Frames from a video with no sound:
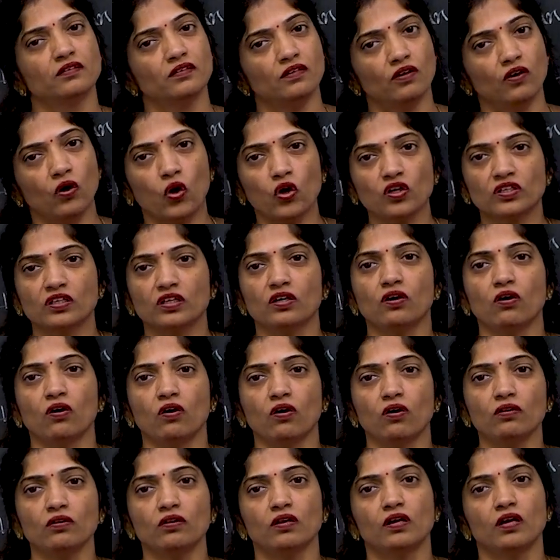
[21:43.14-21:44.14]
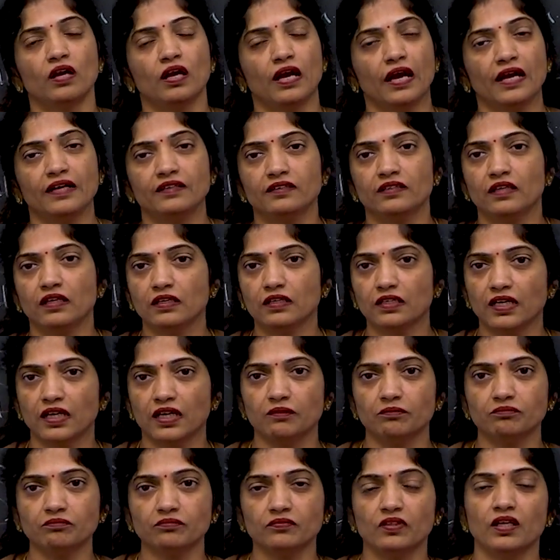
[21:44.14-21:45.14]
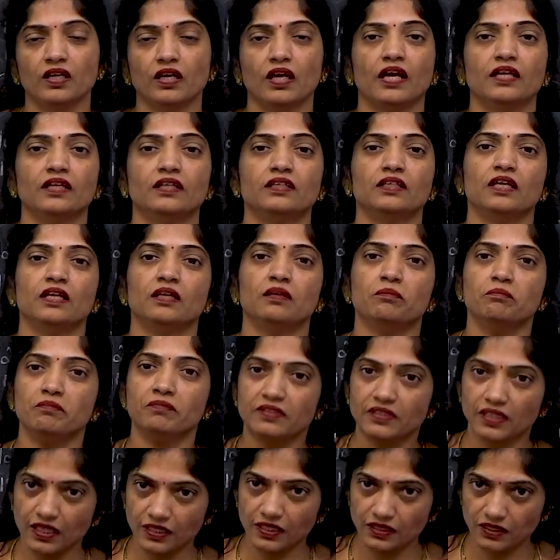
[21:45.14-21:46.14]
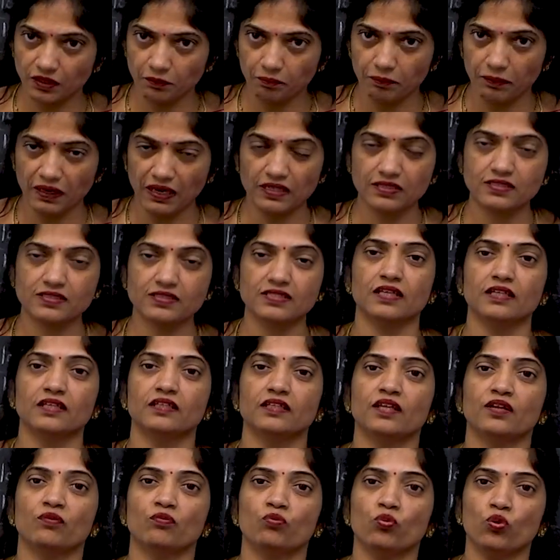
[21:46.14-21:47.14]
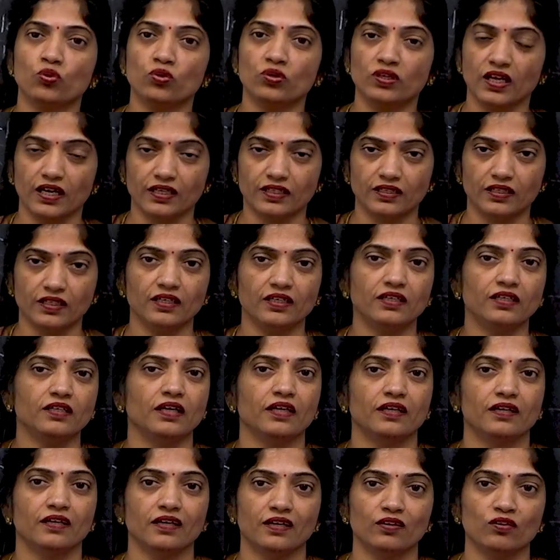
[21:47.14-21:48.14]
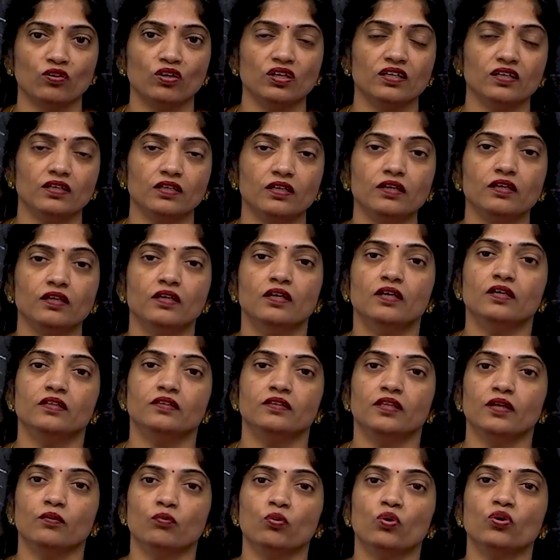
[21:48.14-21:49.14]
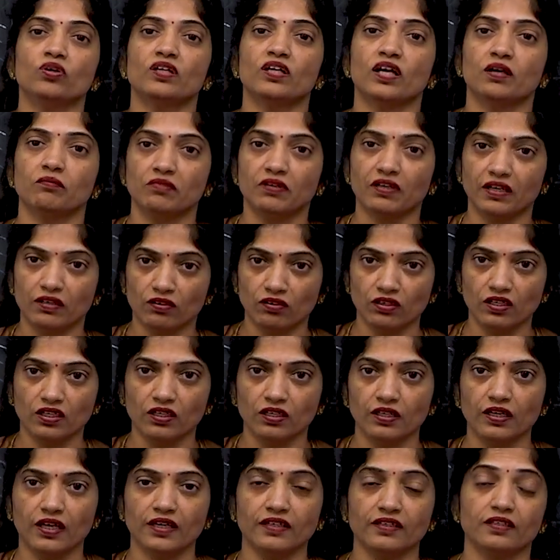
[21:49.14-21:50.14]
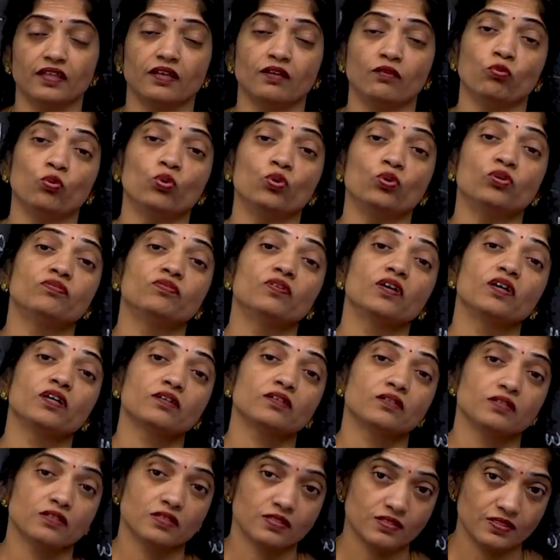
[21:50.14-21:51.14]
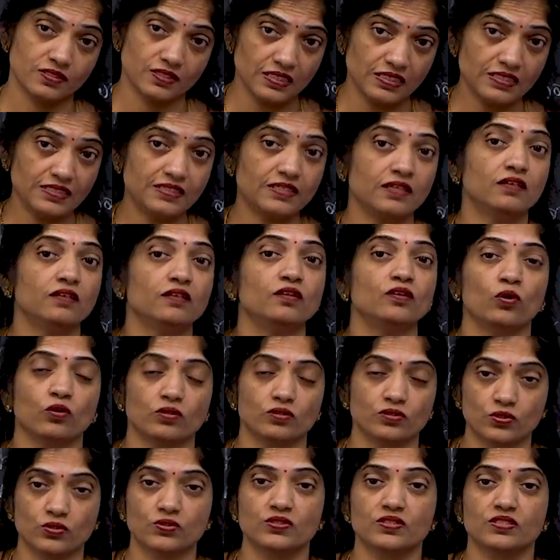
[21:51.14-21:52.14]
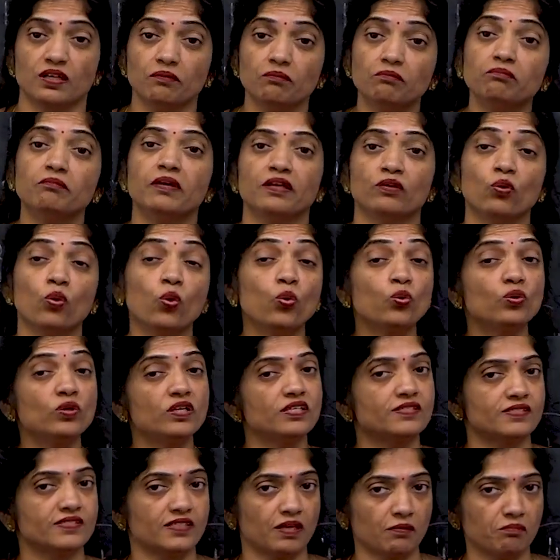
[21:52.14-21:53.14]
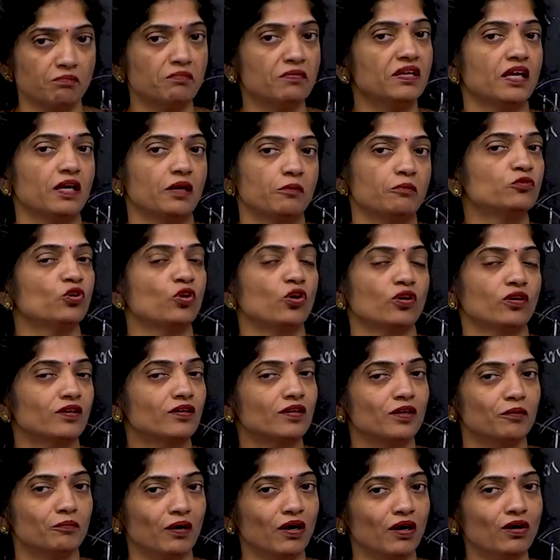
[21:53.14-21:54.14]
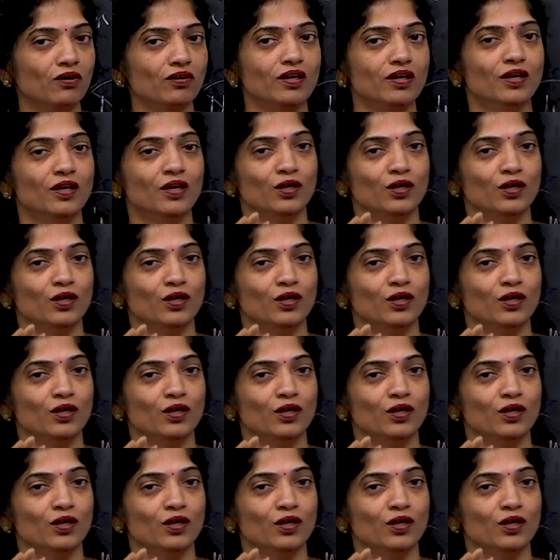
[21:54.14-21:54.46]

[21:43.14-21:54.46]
alcohol and they'll come and they'll take the bunks and they won't attend regularly, they won't come regularly, and they won't work sincerely also. Some men, only some men I'm talking about,